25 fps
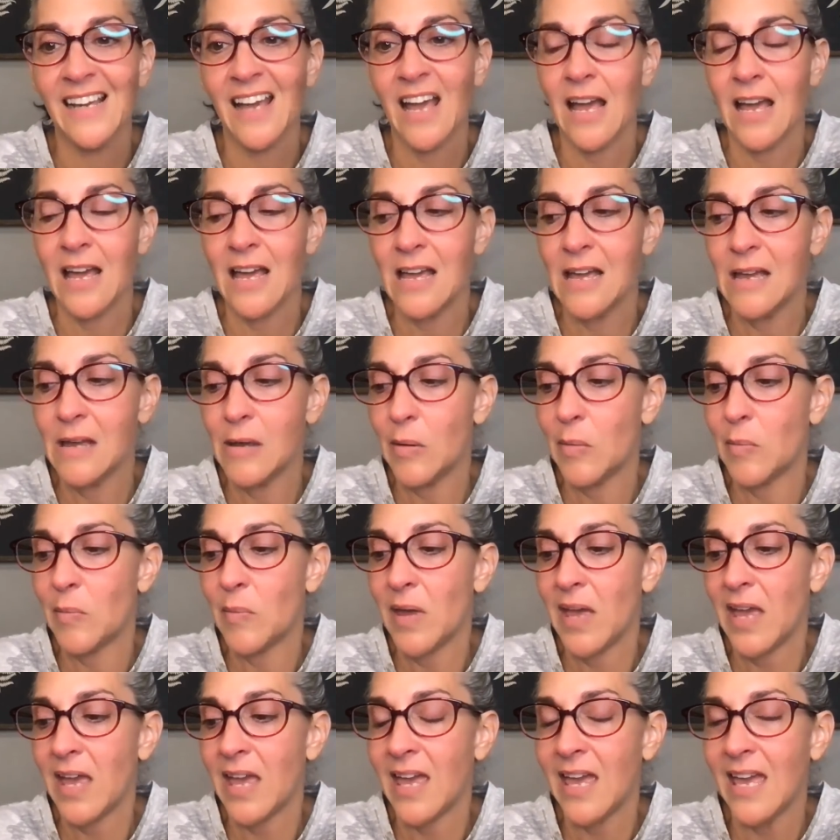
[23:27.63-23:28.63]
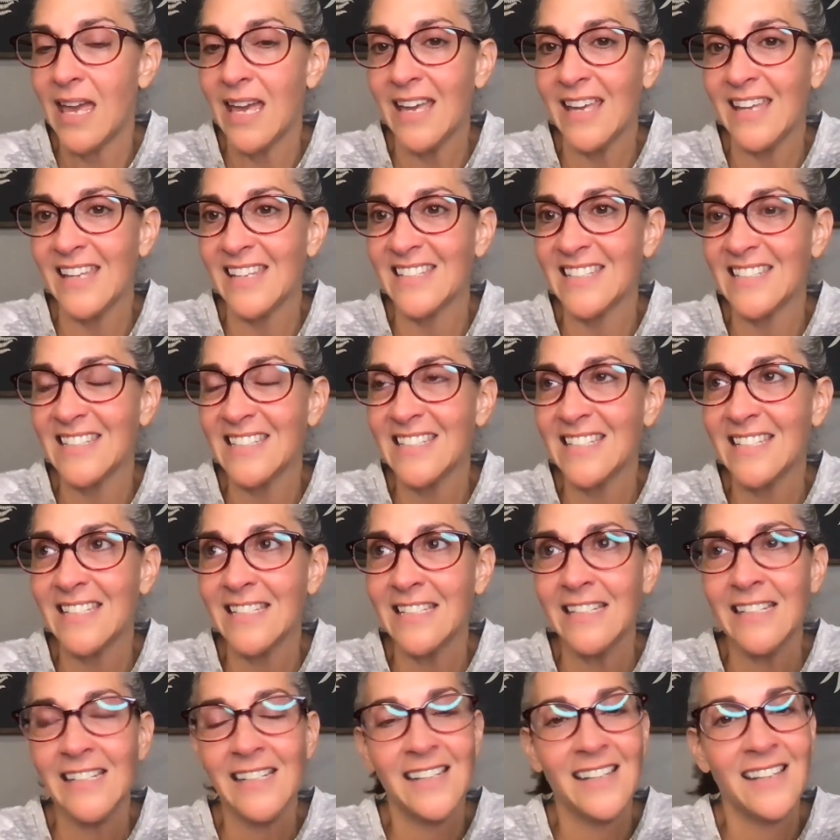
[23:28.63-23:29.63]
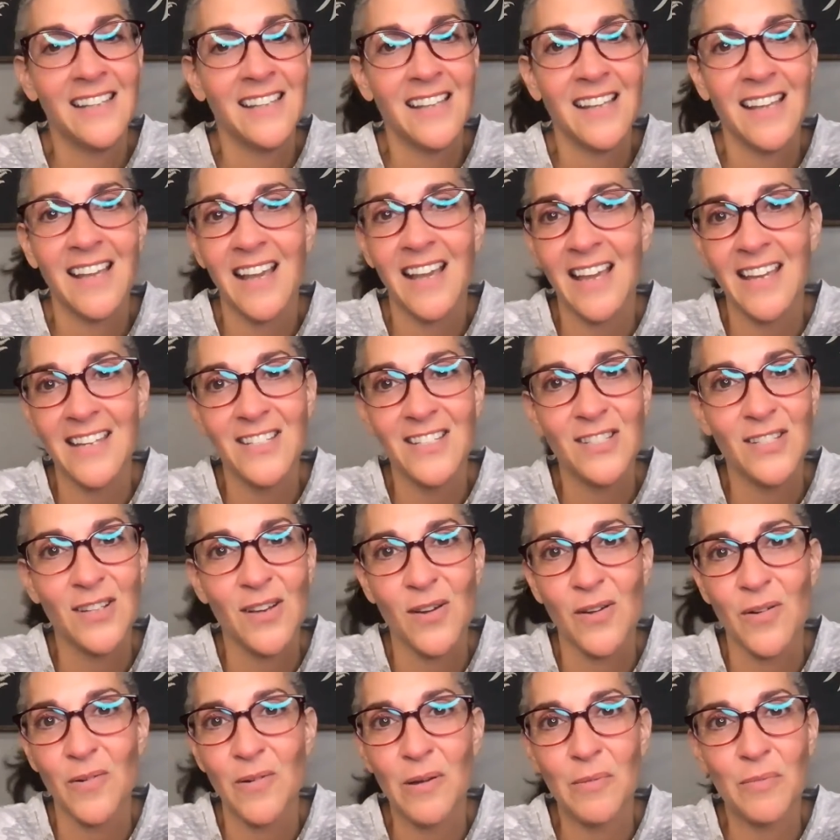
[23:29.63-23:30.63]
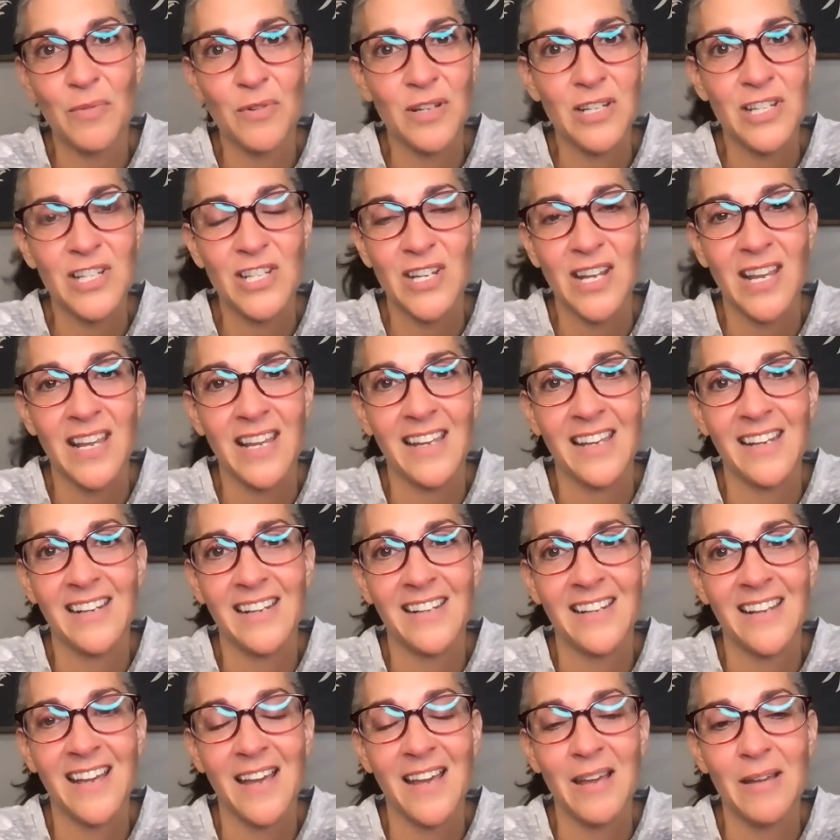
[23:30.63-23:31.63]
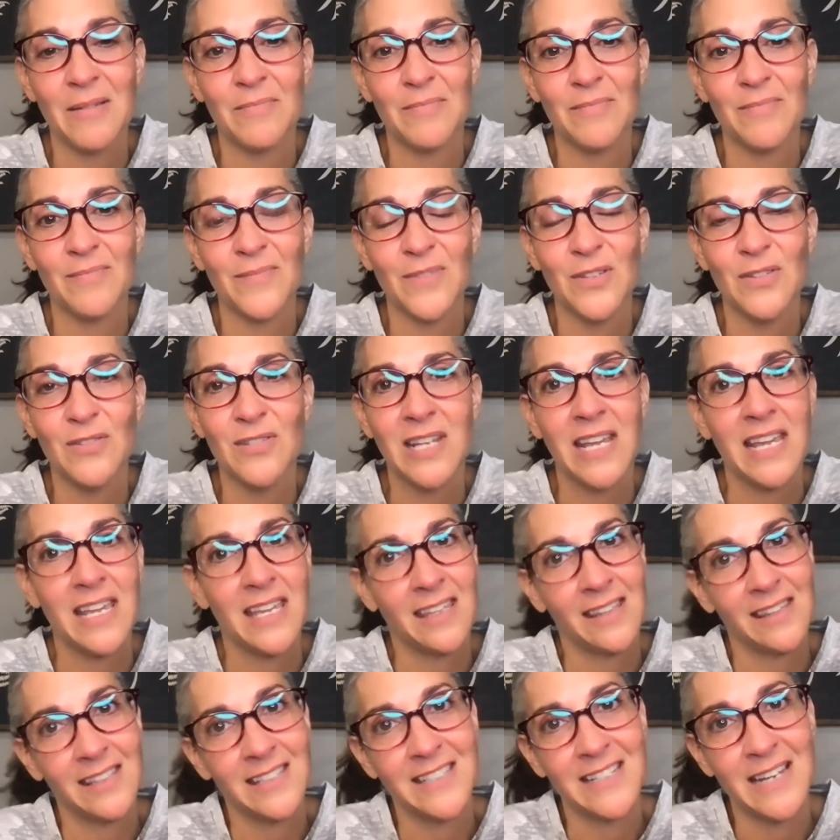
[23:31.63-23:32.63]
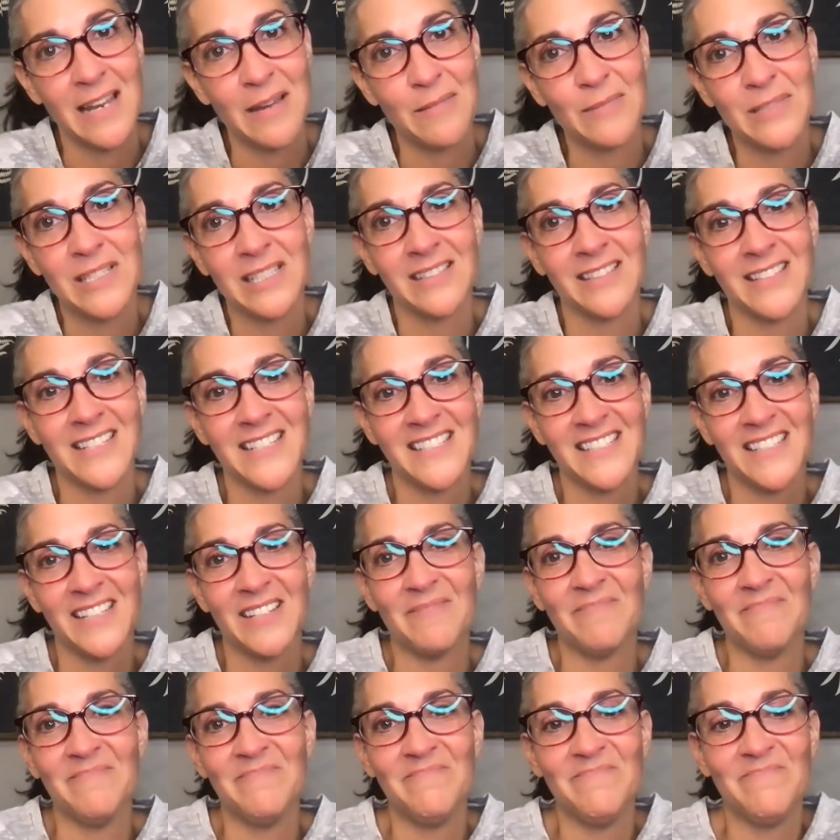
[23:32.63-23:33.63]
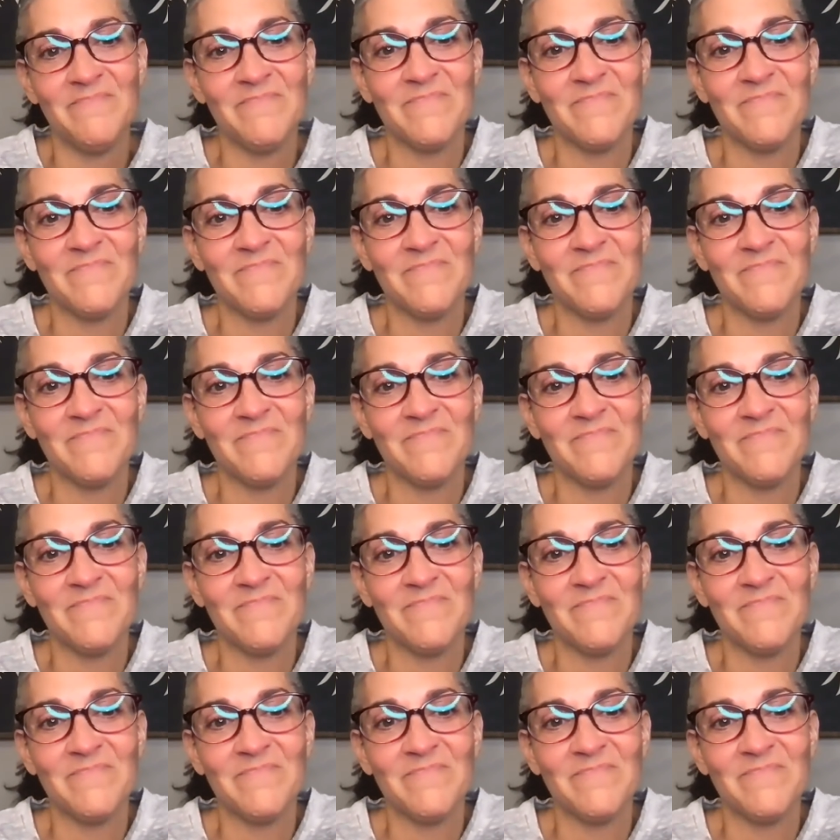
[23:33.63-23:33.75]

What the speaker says: And I so appreciate you taking the time to listen.